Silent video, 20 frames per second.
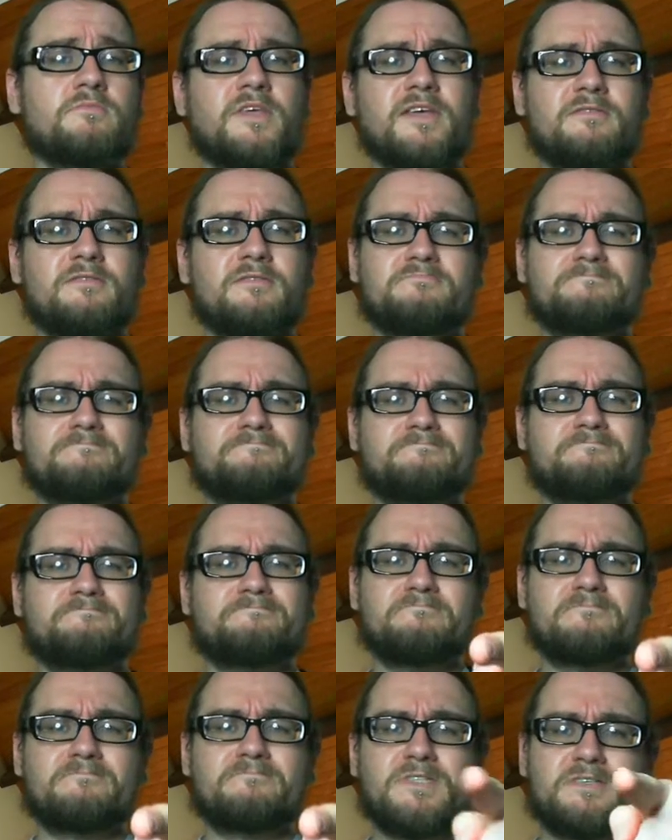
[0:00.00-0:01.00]
then
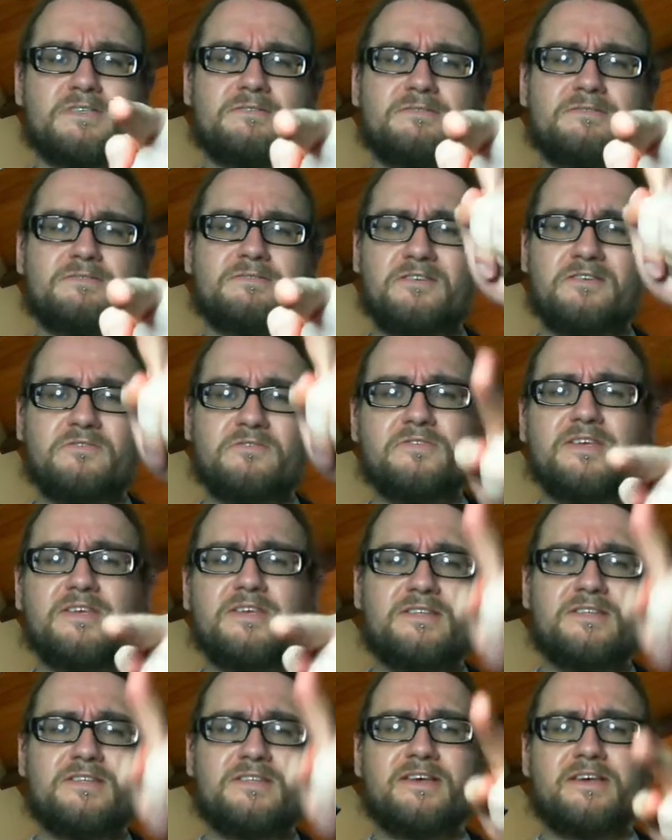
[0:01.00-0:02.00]
get off the
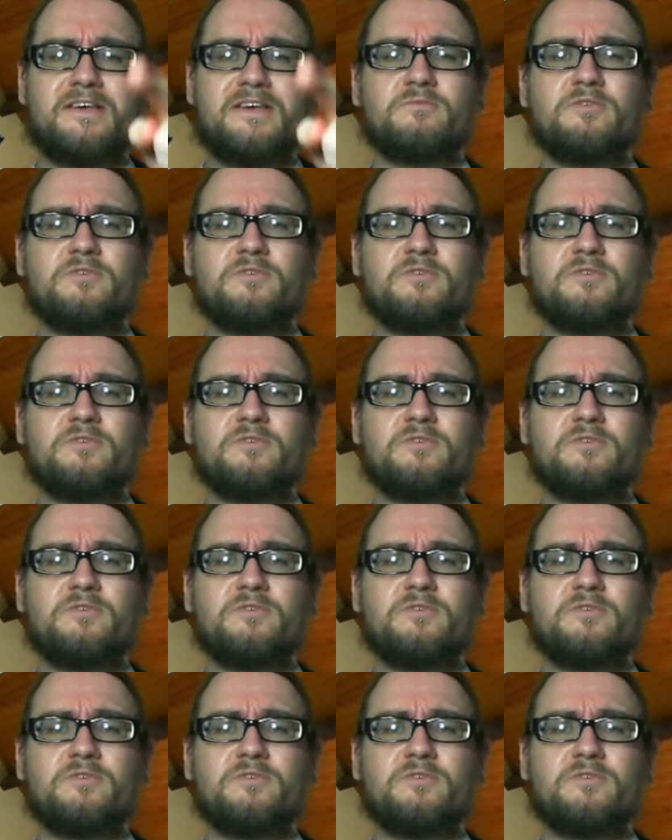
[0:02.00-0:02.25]
internet.